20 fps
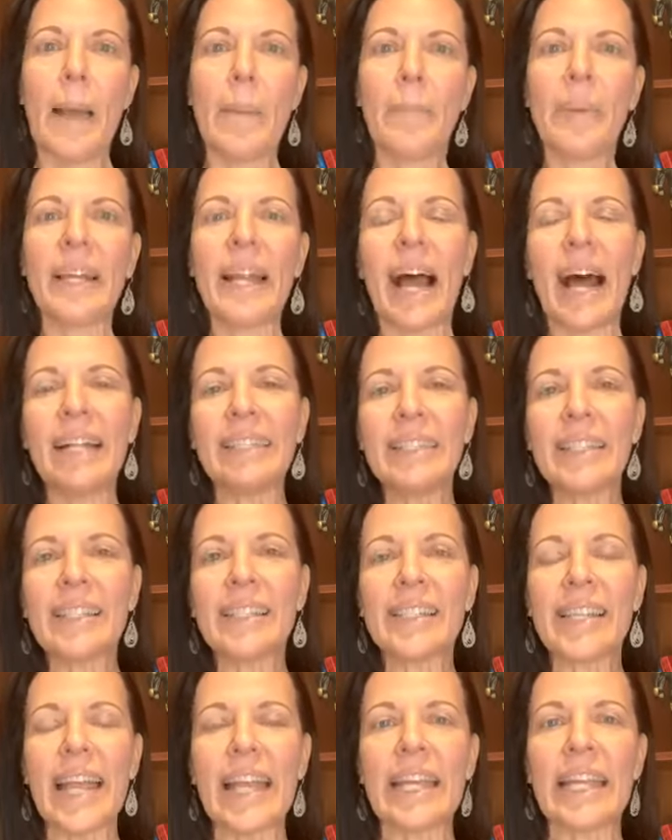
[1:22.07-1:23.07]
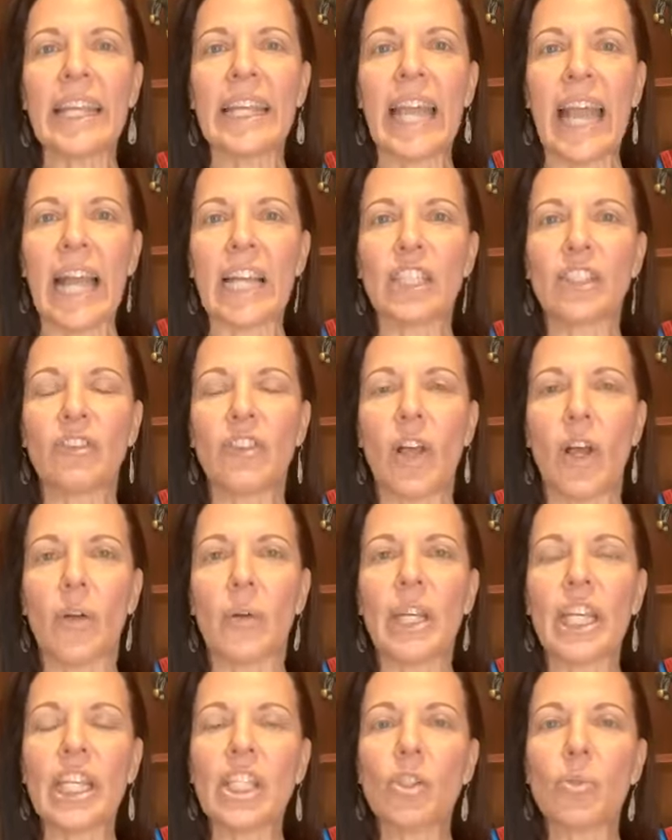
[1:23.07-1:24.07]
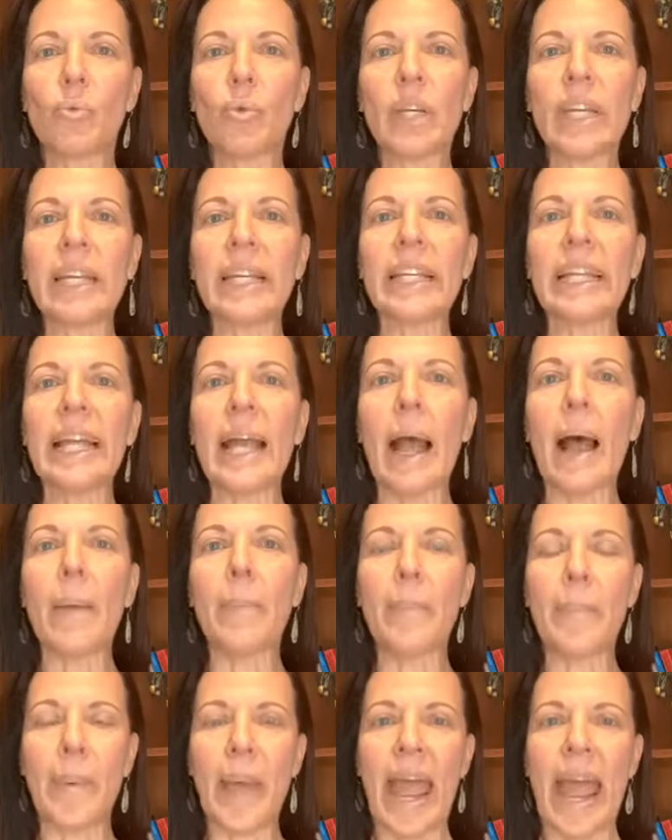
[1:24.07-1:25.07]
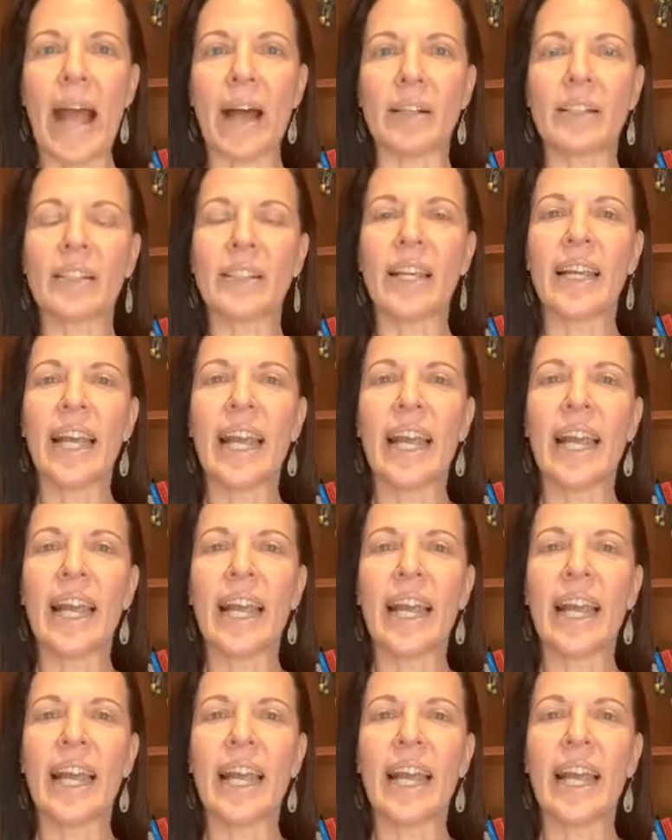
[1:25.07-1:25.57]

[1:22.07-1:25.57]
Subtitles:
But understanding cash flow is really about